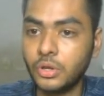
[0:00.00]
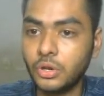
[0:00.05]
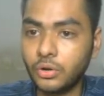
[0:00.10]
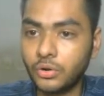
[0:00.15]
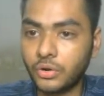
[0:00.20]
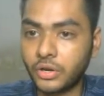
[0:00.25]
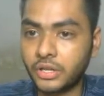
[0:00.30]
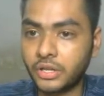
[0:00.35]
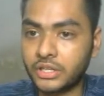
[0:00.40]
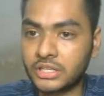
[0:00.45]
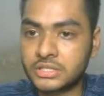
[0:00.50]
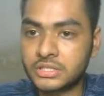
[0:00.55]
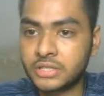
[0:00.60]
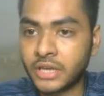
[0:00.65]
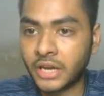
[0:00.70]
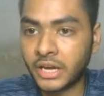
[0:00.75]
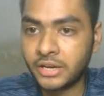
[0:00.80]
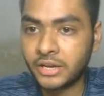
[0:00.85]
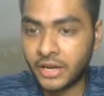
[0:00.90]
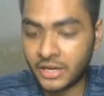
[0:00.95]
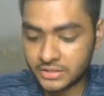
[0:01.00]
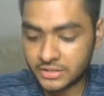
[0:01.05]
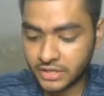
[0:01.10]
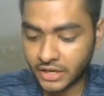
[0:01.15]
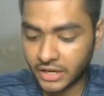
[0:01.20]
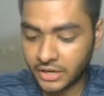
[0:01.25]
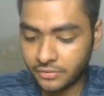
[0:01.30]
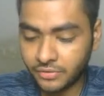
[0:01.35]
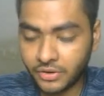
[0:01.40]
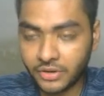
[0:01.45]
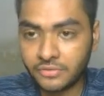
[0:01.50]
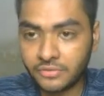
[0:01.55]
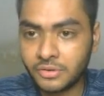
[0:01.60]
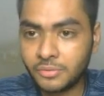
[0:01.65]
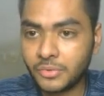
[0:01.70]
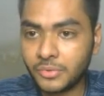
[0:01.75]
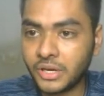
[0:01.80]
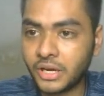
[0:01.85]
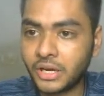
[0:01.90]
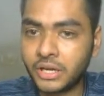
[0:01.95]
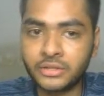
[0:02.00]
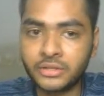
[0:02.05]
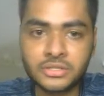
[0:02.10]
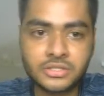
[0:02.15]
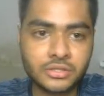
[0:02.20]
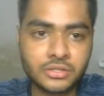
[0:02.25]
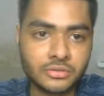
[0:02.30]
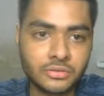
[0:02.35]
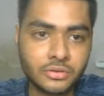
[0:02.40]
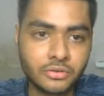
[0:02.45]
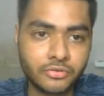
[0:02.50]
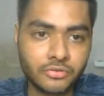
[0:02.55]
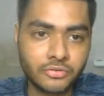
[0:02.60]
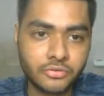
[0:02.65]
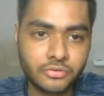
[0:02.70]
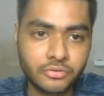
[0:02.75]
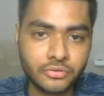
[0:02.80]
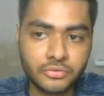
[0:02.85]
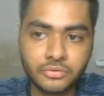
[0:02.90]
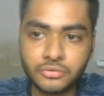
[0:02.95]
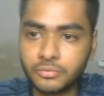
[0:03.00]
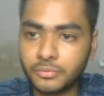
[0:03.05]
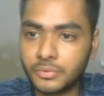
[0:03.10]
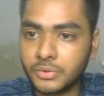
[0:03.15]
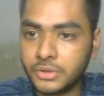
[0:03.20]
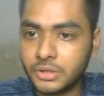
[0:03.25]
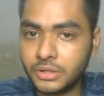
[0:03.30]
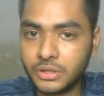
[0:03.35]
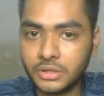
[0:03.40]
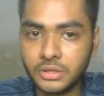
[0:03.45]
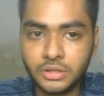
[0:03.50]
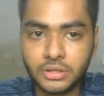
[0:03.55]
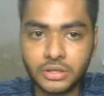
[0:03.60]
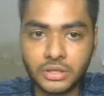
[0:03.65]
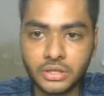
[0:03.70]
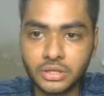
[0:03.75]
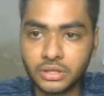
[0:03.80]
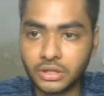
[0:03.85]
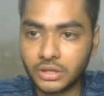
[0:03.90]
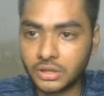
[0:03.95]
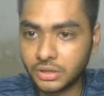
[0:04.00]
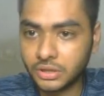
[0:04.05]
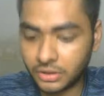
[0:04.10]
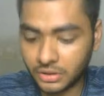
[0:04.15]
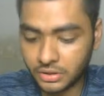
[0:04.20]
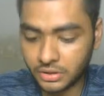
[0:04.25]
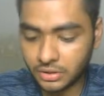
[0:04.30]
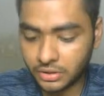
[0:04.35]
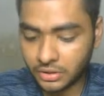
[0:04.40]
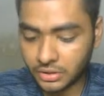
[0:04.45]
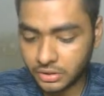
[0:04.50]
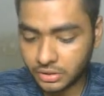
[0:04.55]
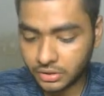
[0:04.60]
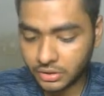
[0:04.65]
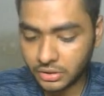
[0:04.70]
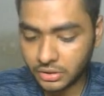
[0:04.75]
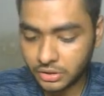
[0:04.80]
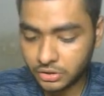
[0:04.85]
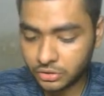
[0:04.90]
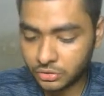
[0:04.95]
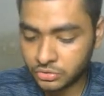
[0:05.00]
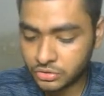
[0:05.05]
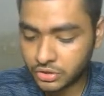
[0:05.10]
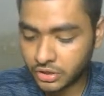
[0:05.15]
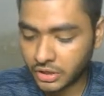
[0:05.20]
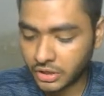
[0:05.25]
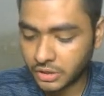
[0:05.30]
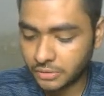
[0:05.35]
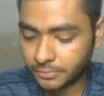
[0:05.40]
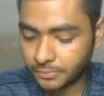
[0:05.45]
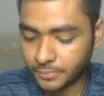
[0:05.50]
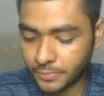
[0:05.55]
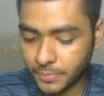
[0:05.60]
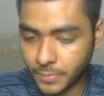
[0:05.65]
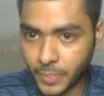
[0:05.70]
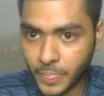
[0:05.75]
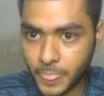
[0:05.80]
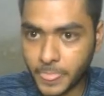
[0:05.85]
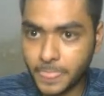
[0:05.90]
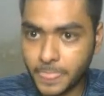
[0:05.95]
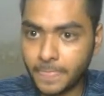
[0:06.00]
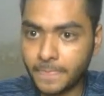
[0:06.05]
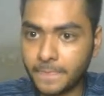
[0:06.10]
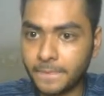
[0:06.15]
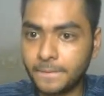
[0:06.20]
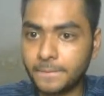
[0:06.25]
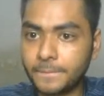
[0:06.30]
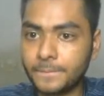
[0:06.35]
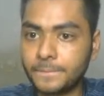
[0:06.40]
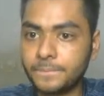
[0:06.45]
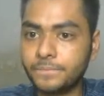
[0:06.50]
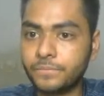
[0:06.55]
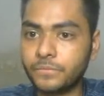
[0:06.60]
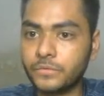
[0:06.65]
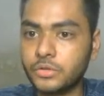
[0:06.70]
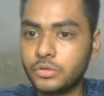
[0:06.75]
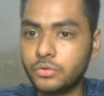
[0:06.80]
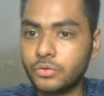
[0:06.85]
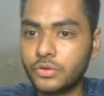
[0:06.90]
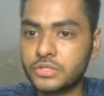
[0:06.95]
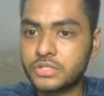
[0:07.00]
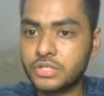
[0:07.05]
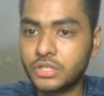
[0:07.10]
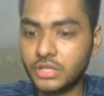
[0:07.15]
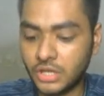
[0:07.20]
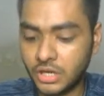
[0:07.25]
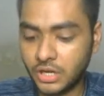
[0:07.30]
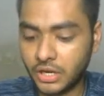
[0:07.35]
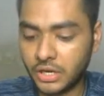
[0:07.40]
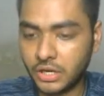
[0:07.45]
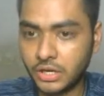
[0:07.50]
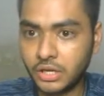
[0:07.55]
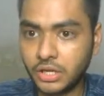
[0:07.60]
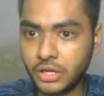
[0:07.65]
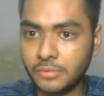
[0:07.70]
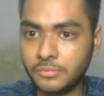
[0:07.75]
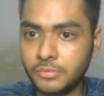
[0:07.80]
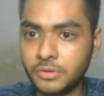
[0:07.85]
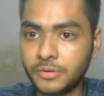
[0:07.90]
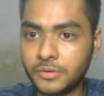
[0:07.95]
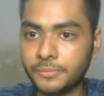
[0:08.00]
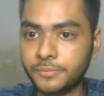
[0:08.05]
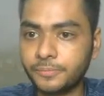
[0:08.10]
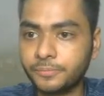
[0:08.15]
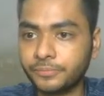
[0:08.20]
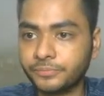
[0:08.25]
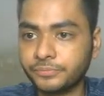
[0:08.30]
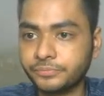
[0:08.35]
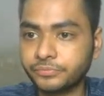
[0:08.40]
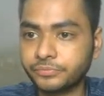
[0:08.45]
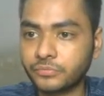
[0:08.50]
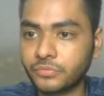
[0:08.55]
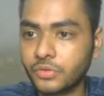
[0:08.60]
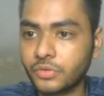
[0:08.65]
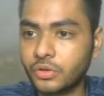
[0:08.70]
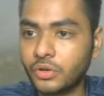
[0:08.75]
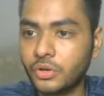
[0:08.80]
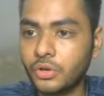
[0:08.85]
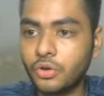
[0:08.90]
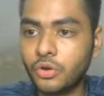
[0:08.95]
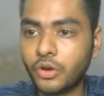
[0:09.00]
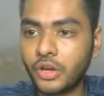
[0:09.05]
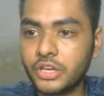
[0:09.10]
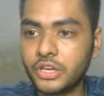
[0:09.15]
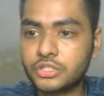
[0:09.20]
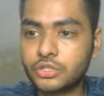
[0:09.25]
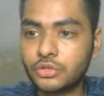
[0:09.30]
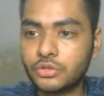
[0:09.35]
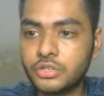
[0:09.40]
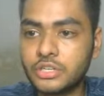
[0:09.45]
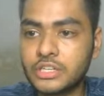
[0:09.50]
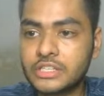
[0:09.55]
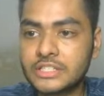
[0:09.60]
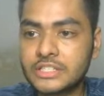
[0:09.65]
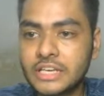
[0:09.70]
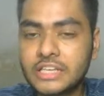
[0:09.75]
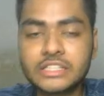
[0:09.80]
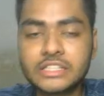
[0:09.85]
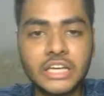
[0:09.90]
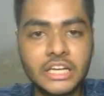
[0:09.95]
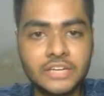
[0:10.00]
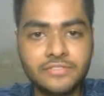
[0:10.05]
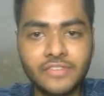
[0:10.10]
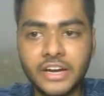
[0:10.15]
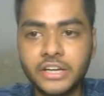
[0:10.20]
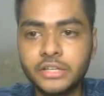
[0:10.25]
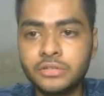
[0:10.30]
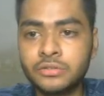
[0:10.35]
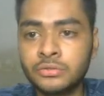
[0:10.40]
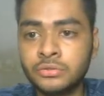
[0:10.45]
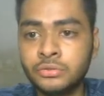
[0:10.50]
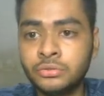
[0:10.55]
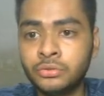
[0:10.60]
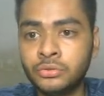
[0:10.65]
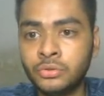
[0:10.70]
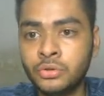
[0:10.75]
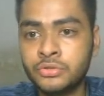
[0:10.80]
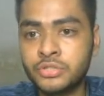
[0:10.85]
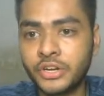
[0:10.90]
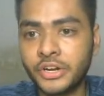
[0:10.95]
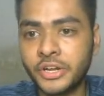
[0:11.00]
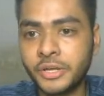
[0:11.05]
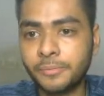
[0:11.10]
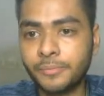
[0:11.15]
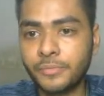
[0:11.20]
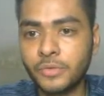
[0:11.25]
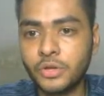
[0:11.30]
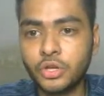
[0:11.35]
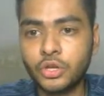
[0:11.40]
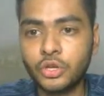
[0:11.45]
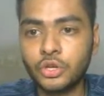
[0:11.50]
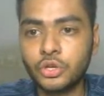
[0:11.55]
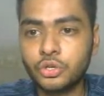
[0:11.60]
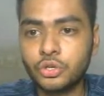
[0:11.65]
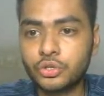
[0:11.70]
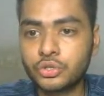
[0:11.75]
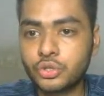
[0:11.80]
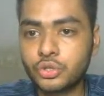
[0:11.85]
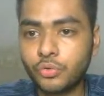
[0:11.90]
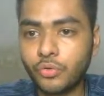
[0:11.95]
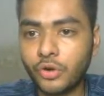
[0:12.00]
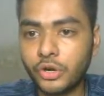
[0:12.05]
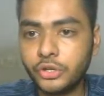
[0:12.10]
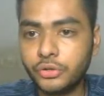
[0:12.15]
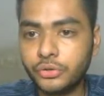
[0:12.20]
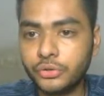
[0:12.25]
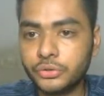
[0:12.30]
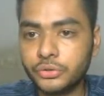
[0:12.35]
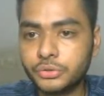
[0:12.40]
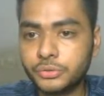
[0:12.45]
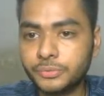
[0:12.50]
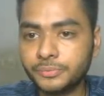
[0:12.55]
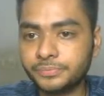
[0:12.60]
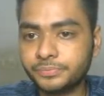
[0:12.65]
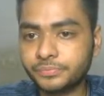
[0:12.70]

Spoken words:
okay, the second one will be, I just will be the username, username. Okay, so it says invalid username. So what you do,